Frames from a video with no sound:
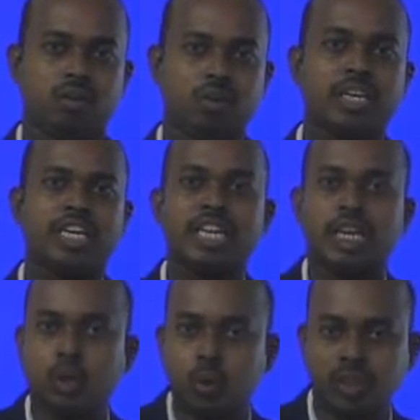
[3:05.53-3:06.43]
We can
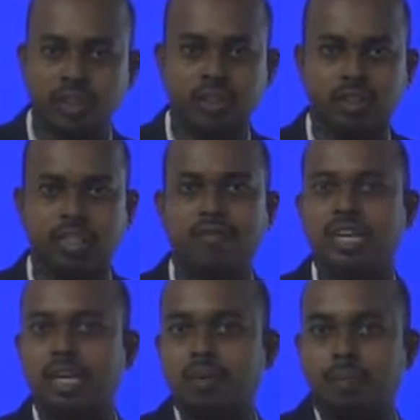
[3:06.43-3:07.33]
including the
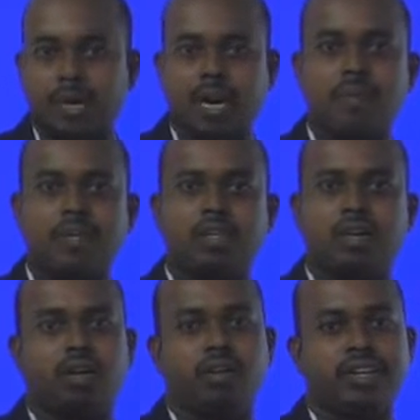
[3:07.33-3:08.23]
variable
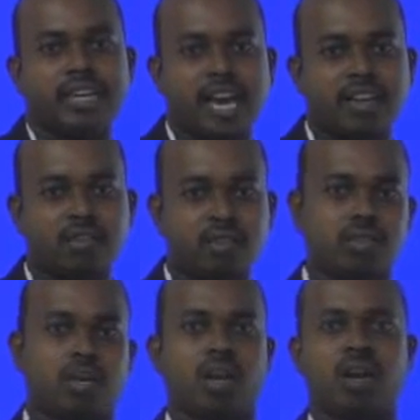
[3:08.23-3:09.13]
parameter in a carrier
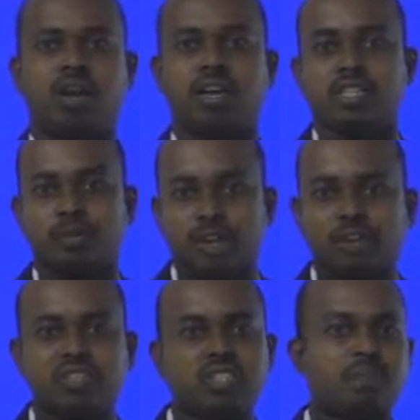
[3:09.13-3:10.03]
signal is a
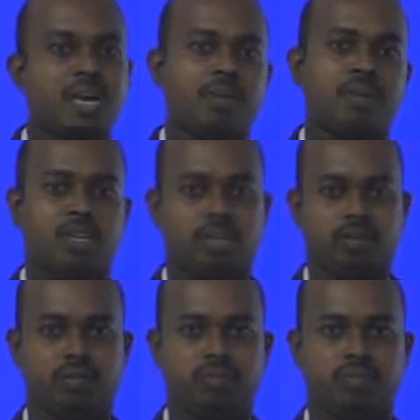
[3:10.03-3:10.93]
frequency parameter.
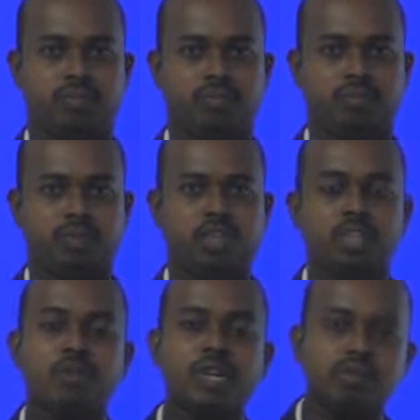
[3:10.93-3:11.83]

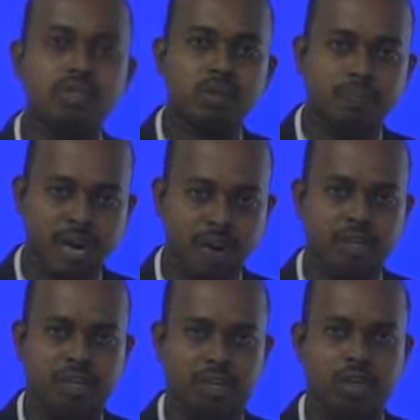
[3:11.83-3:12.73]
The frequency
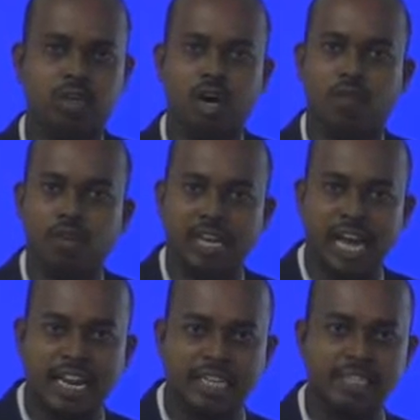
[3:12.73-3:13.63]
parameter of a
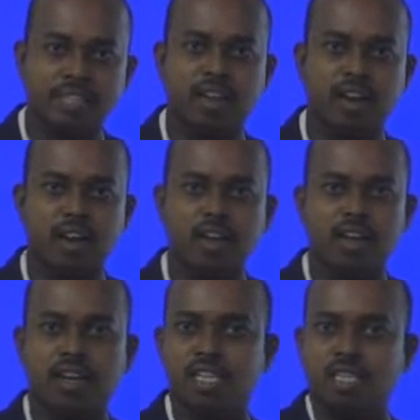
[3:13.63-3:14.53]
carrier signal
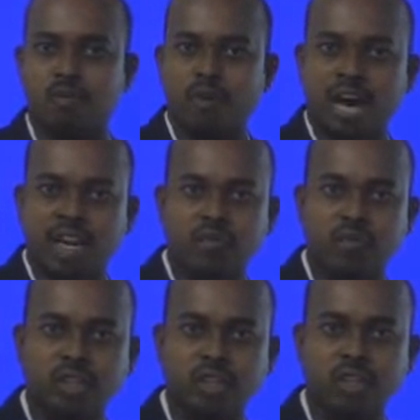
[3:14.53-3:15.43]
is varying
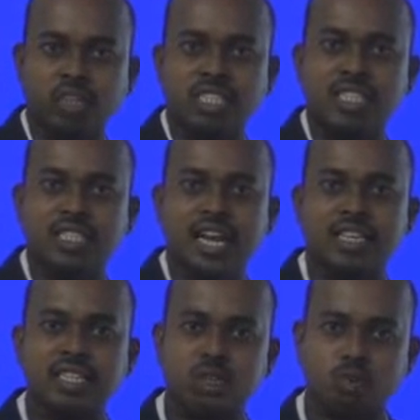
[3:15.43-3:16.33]
with
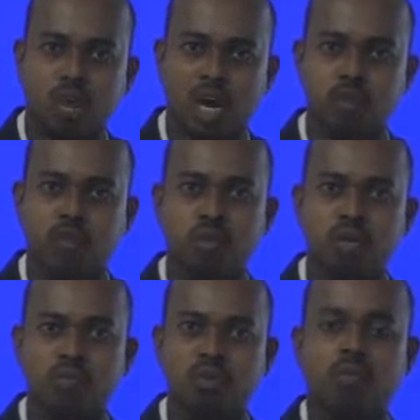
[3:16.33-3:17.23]
instantaneous values
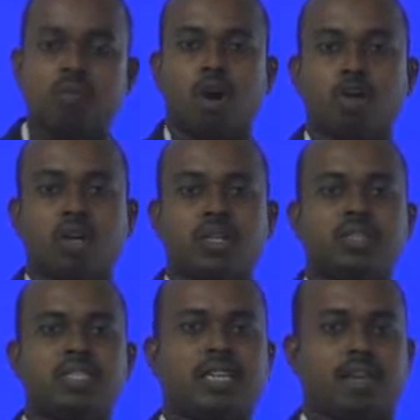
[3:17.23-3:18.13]
of modulating
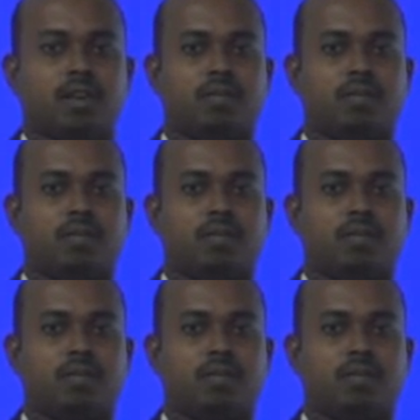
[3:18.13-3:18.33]
signal.